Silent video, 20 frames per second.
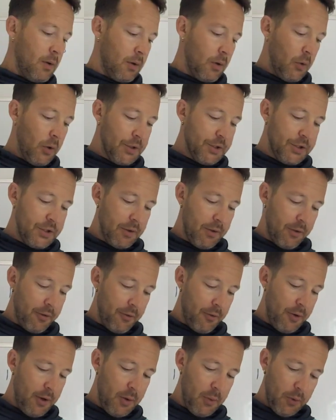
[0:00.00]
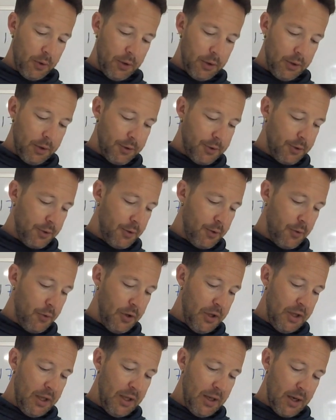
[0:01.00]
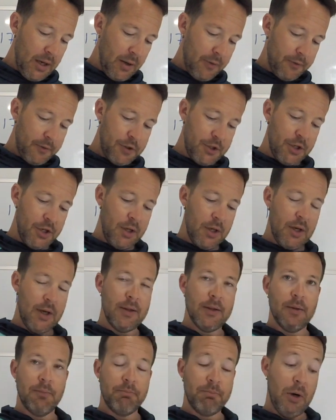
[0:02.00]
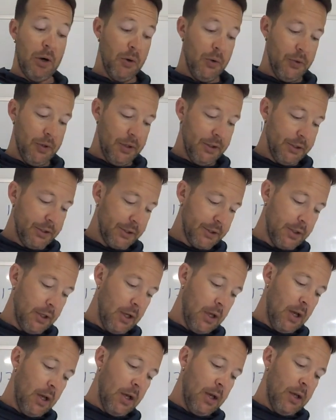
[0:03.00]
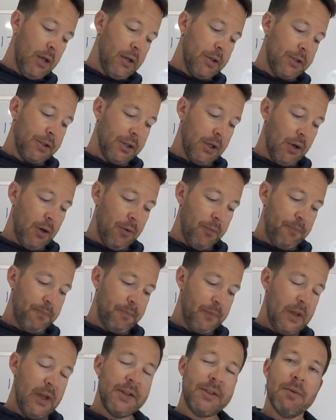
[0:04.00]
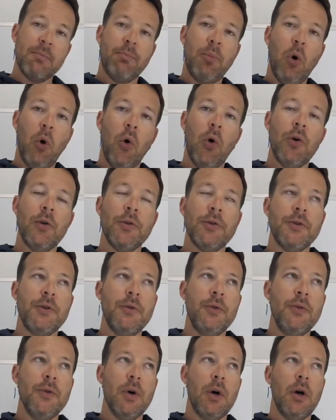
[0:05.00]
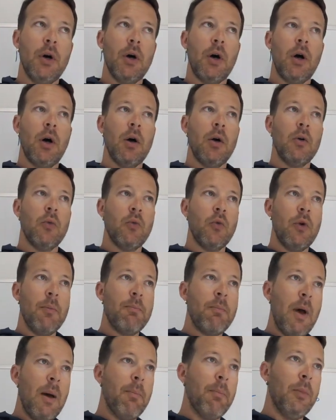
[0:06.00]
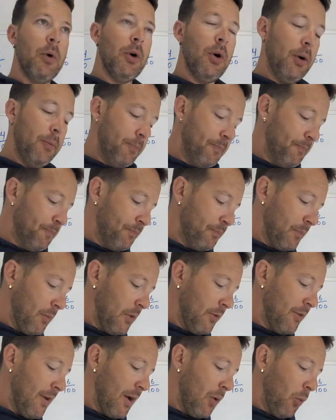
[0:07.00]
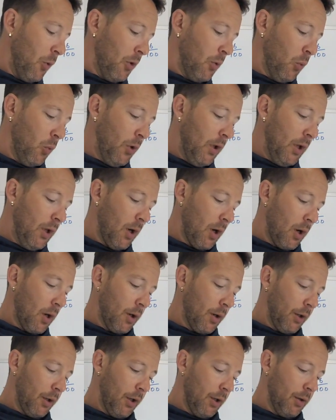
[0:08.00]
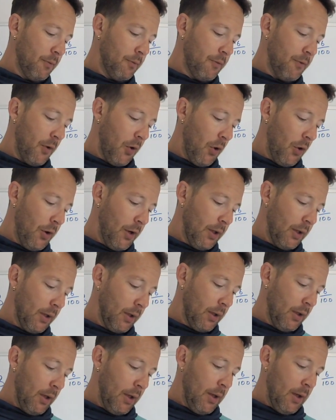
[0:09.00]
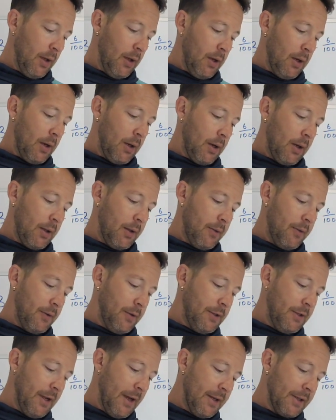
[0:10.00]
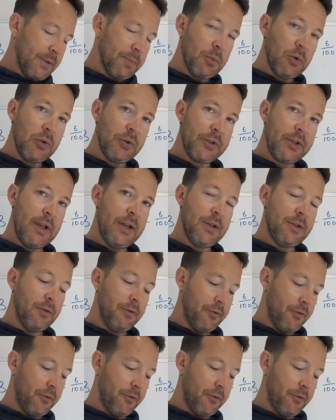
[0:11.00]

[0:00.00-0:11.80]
Question 3, we're going to do E, F, G, and the bonus. So it's important to remember that when we are converting decimals into